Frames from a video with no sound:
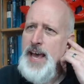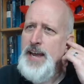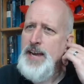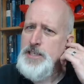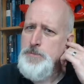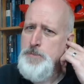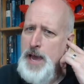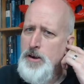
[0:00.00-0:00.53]
that
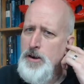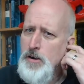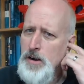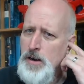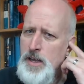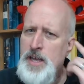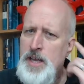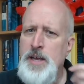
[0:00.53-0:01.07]
it's better.
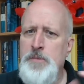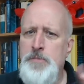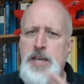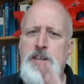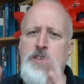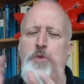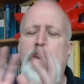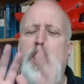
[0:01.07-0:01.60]

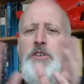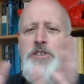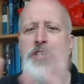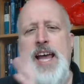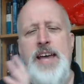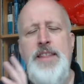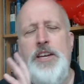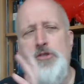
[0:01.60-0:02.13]
Because we
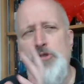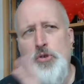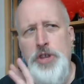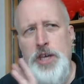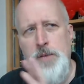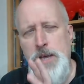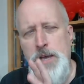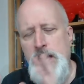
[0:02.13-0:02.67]
understand that truth
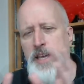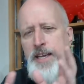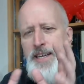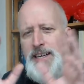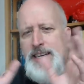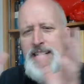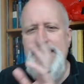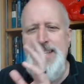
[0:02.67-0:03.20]
can be
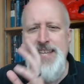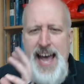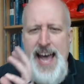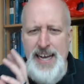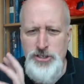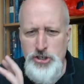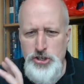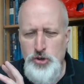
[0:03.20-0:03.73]

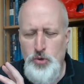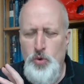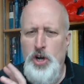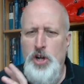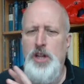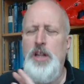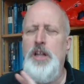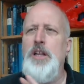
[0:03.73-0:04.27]

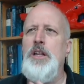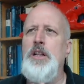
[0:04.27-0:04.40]
contextual.